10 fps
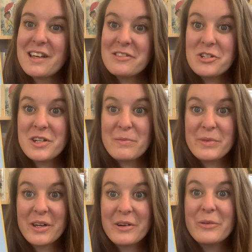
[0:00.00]
Sheep
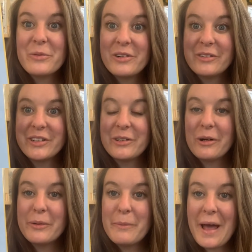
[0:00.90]
that her wool would
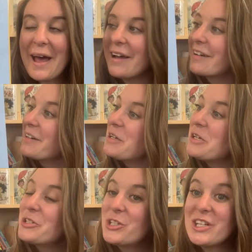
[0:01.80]
grow back.
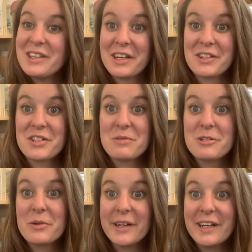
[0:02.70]
She thought she was
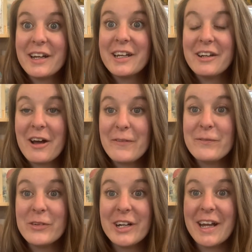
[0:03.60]
going to cut it off
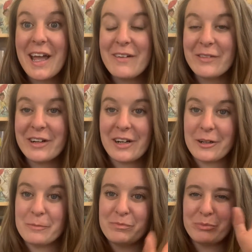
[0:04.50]

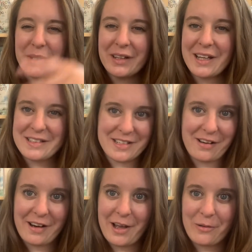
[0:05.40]
forever, but that's
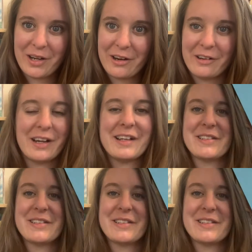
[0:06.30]
not how haircuts